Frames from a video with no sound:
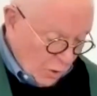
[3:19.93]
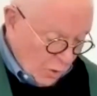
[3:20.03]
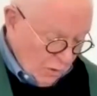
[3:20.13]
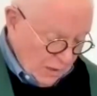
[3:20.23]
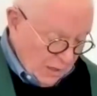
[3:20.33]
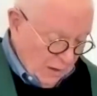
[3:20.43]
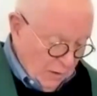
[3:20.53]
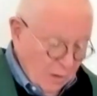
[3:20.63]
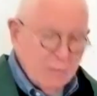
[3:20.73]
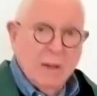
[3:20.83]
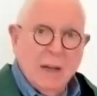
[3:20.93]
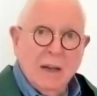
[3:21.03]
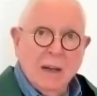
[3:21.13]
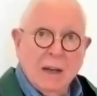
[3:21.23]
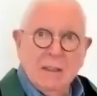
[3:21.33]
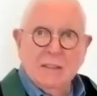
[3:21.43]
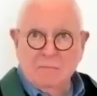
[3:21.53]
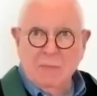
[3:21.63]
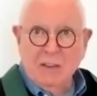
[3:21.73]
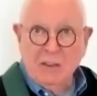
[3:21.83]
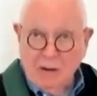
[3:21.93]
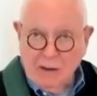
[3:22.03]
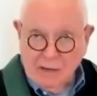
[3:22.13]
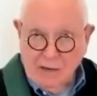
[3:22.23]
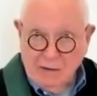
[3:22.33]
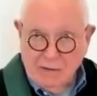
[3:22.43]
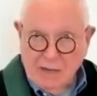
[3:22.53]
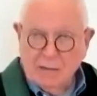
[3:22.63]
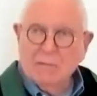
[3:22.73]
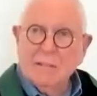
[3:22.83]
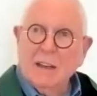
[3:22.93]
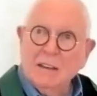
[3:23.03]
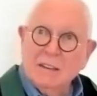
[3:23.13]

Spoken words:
Earlier, this is me talking now, I'm not